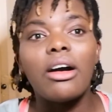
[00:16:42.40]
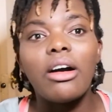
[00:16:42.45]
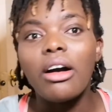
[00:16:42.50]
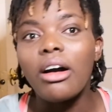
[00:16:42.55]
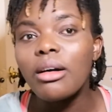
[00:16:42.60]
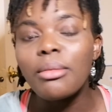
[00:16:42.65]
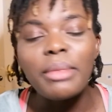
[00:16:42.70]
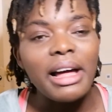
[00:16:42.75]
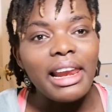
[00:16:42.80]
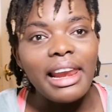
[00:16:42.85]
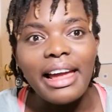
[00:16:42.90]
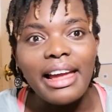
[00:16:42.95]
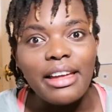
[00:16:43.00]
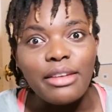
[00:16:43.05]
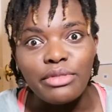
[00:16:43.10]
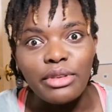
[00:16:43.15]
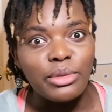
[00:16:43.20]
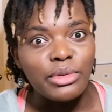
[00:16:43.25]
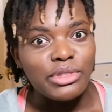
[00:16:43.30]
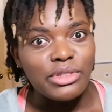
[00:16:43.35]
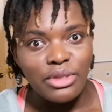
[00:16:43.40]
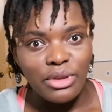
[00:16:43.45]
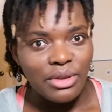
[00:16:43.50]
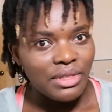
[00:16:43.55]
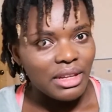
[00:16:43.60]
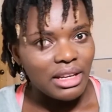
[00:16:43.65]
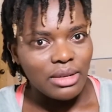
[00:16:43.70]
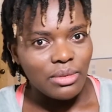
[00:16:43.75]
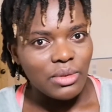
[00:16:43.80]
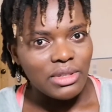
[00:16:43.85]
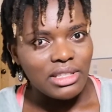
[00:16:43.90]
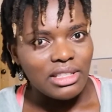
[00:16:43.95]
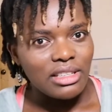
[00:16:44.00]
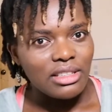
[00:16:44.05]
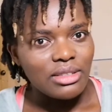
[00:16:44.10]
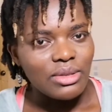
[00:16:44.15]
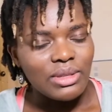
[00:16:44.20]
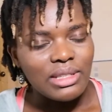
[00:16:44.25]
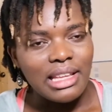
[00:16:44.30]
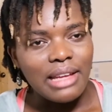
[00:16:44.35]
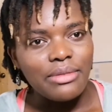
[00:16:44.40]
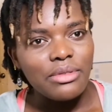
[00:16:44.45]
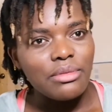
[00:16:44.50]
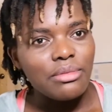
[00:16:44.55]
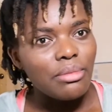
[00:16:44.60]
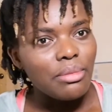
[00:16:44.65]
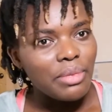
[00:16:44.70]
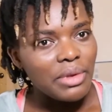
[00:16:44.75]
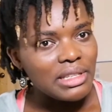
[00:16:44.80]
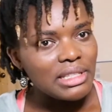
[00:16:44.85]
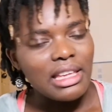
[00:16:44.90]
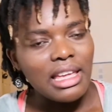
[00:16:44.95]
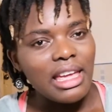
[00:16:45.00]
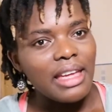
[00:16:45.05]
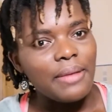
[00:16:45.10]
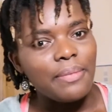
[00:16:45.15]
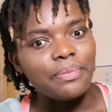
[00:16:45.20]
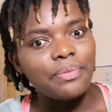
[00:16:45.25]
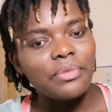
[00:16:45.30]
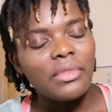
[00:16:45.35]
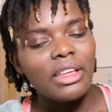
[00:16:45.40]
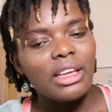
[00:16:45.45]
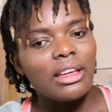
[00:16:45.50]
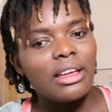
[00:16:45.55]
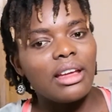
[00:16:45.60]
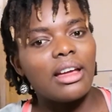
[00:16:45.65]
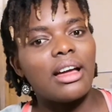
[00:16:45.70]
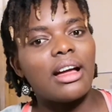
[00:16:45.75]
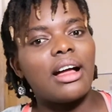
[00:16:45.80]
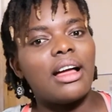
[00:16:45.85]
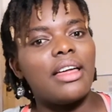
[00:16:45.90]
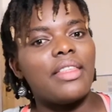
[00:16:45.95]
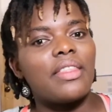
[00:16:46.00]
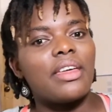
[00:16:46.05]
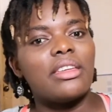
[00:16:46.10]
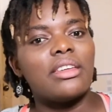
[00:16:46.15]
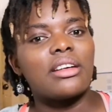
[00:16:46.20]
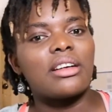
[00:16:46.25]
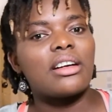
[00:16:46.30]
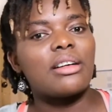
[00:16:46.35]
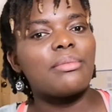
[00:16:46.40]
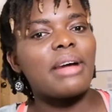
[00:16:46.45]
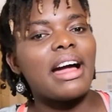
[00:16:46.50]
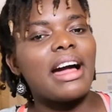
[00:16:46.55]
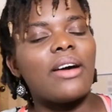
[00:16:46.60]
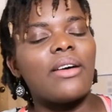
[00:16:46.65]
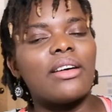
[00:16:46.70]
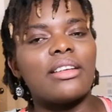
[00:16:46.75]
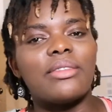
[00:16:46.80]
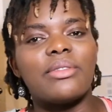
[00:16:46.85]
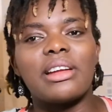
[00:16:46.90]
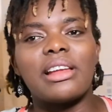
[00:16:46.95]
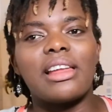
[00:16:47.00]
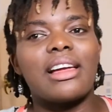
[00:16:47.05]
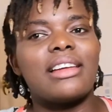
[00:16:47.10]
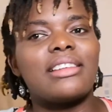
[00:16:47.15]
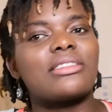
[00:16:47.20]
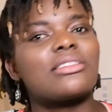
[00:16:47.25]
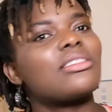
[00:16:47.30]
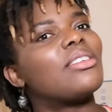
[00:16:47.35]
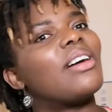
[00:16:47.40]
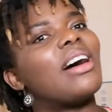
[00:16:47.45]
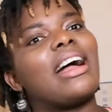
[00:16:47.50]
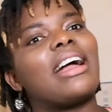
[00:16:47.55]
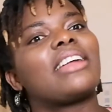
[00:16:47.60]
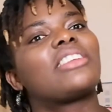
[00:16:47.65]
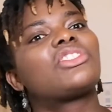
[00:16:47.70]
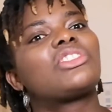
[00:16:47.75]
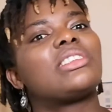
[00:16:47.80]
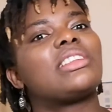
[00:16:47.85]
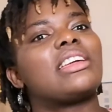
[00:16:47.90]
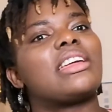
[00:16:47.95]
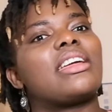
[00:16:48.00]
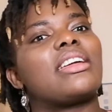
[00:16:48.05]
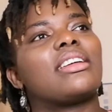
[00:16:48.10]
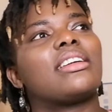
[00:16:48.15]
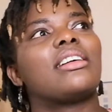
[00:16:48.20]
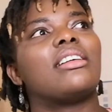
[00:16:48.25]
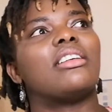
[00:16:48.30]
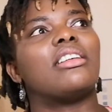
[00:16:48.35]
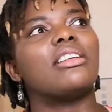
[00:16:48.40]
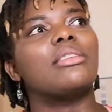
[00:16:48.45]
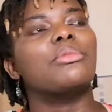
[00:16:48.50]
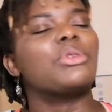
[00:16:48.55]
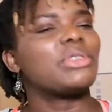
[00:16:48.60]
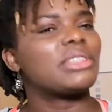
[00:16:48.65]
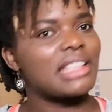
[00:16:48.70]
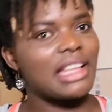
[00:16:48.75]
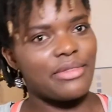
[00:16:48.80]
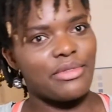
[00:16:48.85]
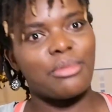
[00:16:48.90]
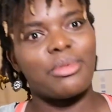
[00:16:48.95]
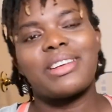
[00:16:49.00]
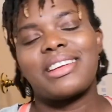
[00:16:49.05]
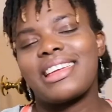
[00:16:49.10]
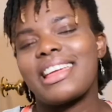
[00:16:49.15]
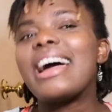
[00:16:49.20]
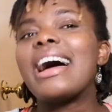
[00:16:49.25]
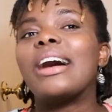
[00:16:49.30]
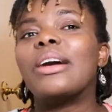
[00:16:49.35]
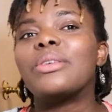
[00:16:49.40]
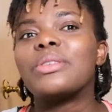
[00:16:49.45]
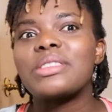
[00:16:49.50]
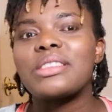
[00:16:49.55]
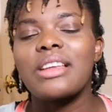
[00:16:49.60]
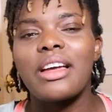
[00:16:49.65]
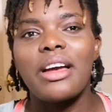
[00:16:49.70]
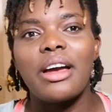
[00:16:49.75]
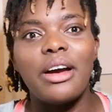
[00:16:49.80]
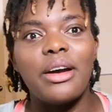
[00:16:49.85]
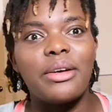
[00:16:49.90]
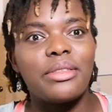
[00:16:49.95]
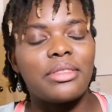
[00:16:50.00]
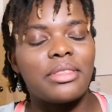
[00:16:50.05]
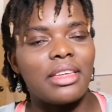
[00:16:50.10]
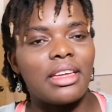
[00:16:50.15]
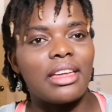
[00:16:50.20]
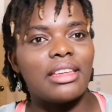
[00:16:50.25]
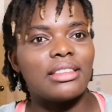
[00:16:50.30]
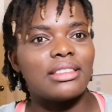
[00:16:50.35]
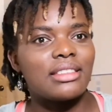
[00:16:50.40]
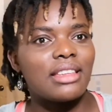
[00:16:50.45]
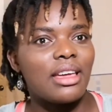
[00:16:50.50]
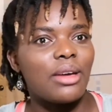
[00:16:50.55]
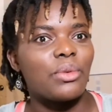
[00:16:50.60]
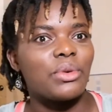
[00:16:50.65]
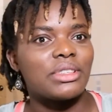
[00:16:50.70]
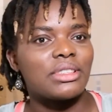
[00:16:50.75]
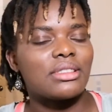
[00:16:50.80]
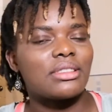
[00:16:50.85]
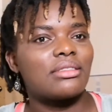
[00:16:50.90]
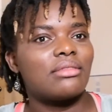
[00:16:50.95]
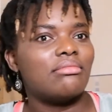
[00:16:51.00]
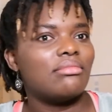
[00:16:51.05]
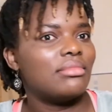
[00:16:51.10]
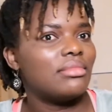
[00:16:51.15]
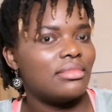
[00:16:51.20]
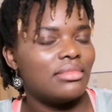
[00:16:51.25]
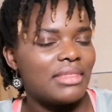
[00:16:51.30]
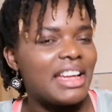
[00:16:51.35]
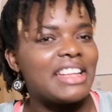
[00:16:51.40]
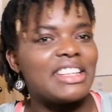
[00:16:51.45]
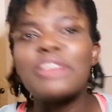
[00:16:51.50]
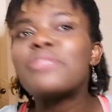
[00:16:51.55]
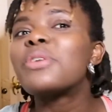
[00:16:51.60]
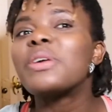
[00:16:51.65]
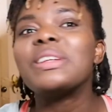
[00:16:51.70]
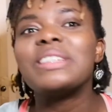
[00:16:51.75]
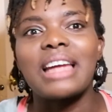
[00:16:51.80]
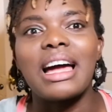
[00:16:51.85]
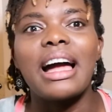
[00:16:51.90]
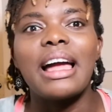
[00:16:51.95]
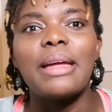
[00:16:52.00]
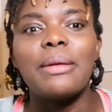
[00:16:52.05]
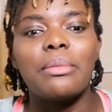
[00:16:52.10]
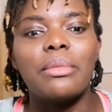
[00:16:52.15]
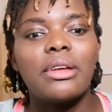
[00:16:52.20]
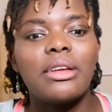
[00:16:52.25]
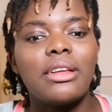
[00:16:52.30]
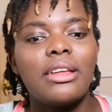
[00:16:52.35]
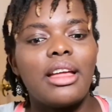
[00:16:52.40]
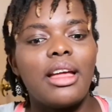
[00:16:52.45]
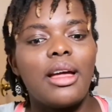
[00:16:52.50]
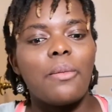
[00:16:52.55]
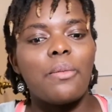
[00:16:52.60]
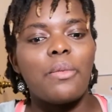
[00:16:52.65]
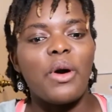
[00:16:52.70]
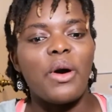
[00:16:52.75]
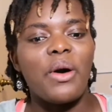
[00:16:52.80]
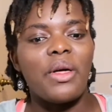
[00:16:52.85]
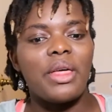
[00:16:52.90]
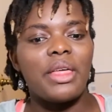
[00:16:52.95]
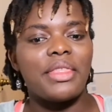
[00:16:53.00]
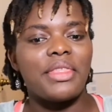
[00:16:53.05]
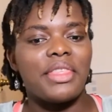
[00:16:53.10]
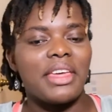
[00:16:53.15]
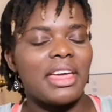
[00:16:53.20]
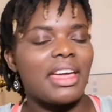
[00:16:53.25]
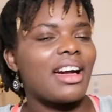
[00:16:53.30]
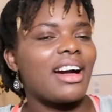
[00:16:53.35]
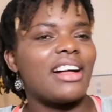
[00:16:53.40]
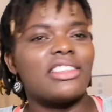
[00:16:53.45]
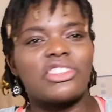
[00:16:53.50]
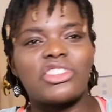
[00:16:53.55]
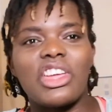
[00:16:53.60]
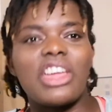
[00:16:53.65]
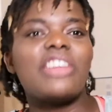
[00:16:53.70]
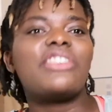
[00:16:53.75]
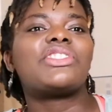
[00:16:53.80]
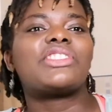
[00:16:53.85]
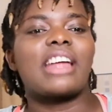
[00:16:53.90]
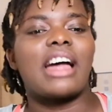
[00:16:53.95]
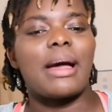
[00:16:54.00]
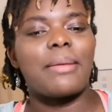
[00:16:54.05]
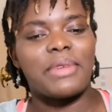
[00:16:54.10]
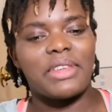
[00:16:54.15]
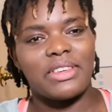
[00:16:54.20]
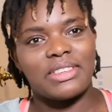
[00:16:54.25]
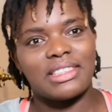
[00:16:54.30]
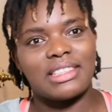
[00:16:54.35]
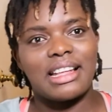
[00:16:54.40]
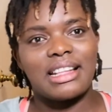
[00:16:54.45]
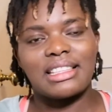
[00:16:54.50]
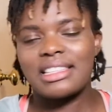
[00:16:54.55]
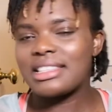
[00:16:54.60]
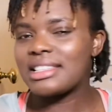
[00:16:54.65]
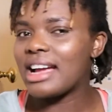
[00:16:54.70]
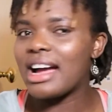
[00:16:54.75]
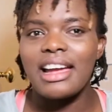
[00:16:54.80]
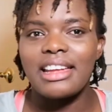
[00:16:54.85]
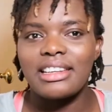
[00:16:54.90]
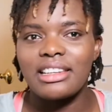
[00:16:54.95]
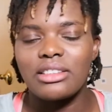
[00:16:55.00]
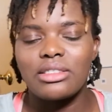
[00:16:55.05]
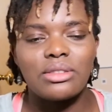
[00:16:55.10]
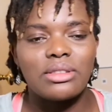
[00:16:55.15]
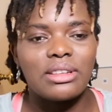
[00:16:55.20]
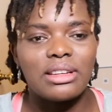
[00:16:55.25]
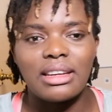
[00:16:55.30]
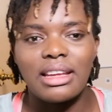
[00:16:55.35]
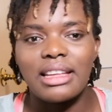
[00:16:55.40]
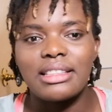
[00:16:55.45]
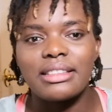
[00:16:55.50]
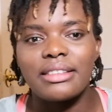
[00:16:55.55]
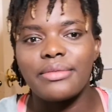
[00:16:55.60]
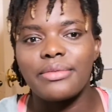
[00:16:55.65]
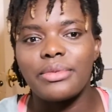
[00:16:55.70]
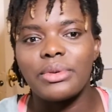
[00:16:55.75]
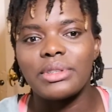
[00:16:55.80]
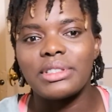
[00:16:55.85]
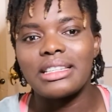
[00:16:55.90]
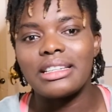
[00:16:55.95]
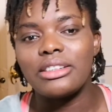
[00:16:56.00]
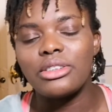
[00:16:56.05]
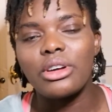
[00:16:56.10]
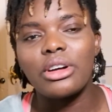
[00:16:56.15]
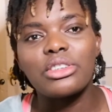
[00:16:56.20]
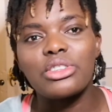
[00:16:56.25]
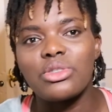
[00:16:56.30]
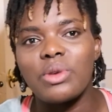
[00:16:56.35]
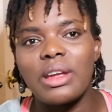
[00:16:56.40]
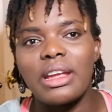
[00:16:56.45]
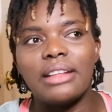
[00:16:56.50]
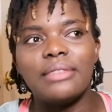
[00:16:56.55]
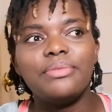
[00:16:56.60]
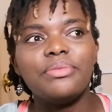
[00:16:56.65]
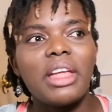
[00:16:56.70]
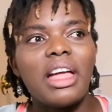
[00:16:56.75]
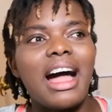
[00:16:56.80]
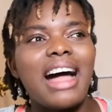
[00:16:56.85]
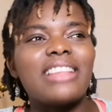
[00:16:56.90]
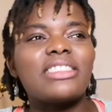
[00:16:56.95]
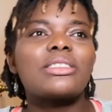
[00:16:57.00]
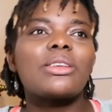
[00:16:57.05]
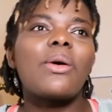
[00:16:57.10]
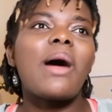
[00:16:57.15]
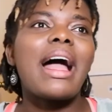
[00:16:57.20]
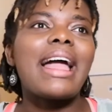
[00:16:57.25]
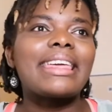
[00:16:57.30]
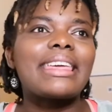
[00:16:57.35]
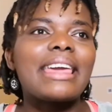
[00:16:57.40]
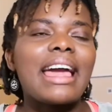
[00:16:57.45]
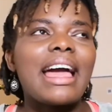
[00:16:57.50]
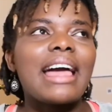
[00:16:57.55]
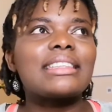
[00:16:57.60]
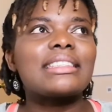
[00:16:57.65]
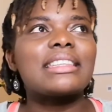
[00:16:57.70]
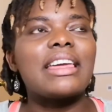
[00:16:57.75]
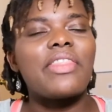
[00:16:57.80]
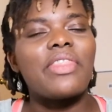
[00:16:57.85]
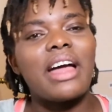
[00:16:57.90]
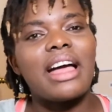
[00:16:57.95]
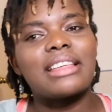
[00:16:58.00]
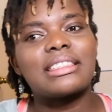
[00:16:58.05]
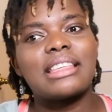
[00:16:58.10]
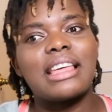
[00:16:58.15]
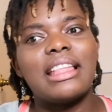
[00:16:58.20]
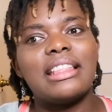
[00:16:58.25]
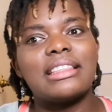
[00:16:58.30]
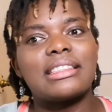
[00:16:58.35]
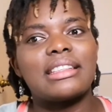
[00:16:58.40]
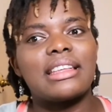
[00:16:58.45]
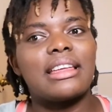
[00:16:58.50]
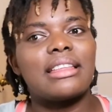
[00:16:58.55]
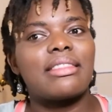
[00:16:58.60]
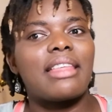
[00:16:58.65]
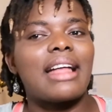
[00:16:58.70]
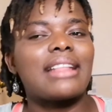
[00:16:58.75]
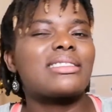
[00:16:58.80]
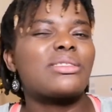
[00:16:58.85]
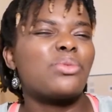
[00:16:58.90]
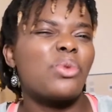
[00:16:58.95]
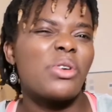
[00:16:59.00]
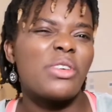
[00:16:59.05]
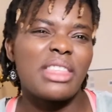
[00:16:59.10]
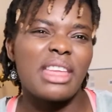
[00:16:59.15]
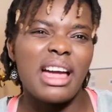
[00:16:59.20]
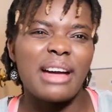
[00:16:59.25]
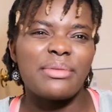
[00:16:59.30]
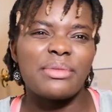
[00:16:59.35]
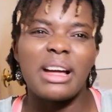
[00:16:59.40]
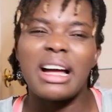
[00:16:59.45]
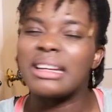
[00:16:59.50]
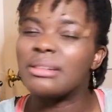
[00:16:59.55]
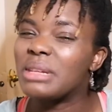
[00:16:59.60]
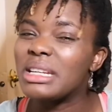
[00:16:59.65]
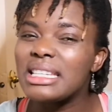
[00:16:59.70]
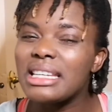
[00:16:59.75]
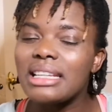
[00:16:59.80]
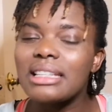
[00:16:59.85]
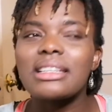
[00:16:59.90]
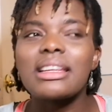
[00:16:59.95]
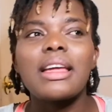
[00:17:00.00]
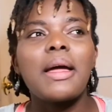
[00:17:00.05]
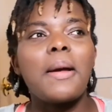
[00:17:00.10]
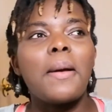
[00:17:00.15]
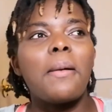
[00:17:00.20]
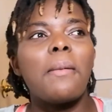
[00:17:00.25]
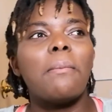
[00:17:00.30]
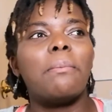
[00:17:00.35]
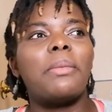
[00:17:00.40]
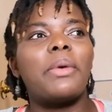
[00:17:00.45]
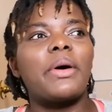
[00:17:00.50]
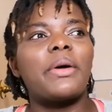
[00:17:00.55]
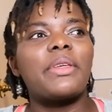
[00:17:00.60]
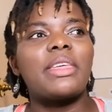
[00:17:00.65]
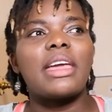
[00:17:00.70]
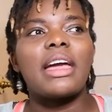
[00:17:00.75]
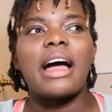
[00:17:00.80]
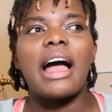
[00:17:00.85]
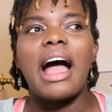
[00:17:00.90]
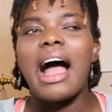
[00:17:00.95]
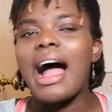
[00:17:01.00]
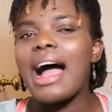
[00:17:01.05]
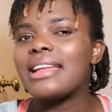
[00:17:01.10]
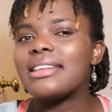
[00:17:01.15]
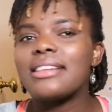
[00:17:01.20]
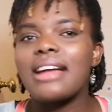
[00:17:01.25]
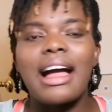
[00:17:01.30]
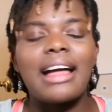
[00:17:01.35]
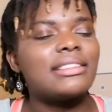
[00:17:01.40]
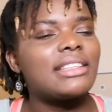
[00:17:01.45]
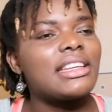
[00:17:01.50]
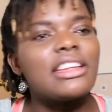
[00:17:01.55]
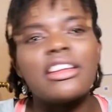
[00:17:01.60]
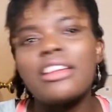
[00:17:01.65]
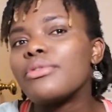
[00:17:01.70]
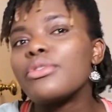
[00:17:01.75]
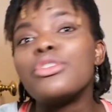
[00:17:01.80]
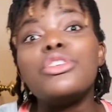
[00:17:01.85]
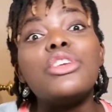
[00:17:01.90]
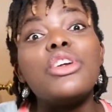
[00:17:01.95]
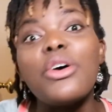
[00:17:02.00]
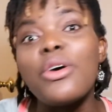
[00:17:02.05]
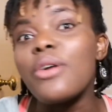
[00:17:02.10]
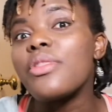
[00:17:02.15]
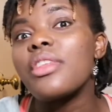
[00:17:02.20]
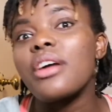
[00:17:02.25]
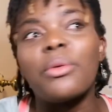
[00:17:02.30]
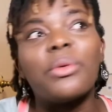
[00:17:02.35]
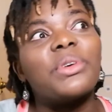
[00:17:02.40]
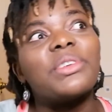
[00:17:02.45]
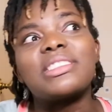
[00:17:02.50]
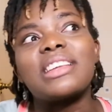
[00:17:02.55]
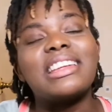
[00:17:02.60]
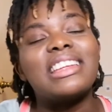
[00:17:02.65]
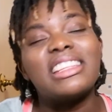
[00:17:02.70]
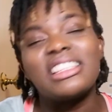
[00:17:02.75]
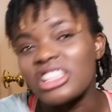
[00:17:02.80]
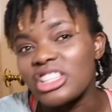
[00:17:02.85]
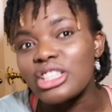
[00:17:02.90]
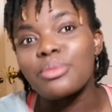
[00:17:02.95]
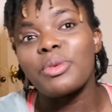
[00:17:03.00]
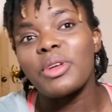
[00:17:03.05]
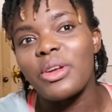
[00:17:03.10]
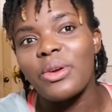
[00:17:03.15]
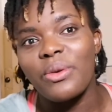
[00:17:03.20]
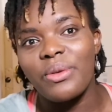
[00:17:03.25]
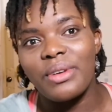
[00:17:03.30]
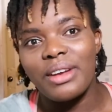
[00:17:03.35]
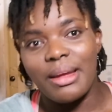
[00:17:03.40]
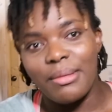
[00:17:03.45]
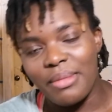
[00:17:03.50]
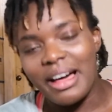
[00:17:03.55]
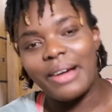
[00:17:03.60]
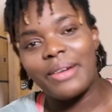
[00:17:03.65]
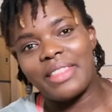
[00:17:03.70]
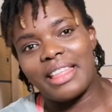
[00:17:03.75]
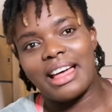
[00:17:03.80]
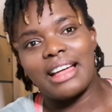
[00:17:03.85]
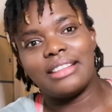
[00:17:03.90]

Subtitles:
all my life I was taught that it was 607 BCE. And then you come out and realize, no, actually, almost everybody else thinks it was a different time. But they can't change that because that's tied into their 1914 doctrine. And so I guess in that sense, that's one they haven't admitted. But yeah, I didn't even know there was any dispute about